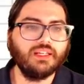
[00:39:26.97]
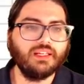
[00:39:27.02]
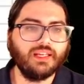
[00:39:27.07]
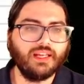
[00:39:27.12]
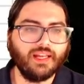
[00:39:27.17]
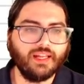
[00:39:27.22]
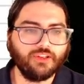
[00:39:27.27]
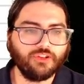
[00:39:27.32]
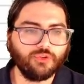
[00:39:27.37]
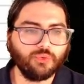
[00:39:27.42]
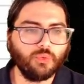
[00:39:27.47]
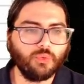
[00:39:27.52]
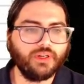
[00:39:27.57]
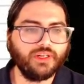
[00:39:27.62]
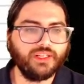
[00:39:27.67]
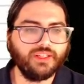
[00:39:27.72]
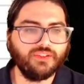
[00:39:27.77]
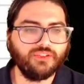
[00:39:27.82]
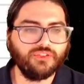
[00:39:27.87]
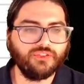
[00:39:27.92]
S1
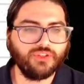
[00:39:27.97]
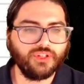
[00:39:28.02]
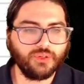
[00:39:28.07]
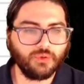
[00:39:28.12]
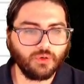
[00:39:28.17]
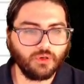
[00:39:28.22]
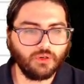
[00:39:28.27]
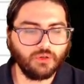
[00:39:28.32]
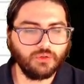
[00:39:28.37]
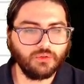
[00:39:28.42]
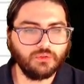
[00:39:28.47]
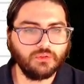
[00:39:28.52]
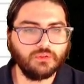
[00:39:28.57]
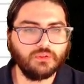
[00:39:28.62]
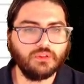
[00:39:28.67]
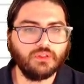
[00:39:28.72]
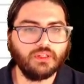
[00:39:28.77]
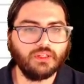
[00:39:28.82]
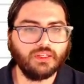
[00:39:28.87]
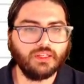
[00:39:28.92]
is 0.
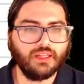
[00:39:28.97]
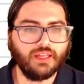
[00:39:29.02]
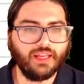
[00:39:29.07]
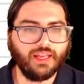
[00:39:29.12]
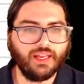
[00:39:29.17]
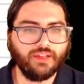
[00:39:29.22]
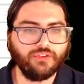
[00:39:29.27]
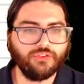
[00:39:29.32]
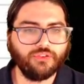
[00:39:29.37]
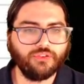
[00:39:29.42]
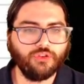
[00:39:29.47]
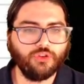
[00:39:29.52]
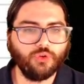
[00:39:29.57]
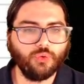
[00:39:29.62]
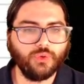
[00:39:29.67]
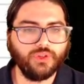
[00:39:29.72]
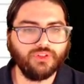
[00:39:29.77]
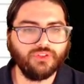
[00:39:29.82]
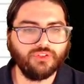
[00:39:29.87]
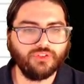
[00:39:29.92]
S2
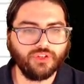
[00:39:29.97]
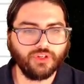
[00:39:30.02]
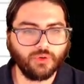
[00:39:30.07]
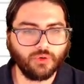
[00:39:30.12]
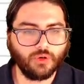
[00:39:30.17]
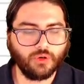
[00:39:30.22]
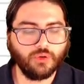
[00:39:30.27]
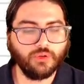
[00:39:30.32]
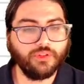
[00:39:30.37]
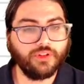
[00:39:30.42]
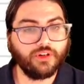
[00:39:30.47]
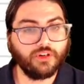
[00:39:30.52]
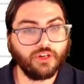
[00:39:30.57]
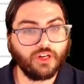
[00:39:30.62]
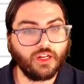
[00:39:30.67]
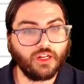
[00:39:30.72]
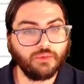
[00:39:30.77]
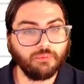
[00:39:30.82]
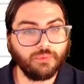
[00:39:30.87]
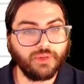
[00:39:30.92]
is 0. They're
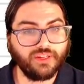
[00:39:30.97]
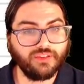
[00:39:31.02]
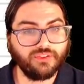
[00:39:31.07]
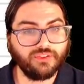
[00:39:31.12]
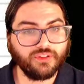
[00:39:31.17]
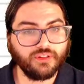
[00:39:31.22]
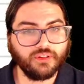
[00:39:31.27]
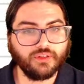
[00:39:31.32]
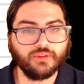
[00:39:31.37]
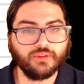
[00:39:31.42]
non-basic.